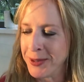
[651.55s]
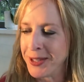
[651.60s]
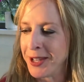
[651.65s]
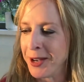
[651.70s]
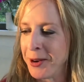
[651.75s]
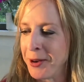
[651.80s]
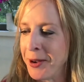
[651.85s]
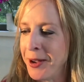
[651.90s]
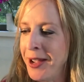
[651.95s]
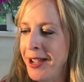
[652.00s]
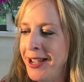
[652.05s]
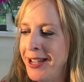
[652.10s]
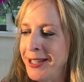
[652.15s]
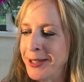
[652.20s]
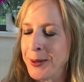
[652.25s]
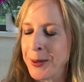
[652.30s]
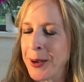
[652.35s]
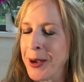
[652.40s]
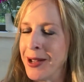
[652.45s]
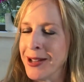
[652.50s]
So
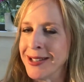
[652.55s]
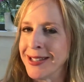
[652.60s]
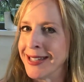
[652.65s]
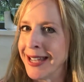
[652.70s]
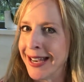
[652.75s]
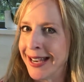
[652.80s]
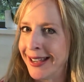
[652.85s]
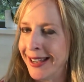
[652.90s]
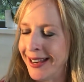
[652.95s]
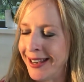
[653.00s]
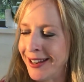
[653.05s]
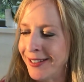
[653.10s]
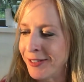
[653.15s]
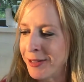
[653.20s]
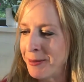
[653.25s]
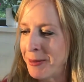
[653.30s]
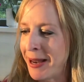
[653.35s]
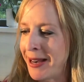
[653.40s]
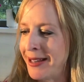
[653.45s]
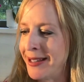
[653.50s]
I can't say any of
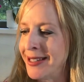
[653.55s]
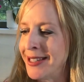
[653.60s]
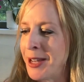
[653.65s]
the men.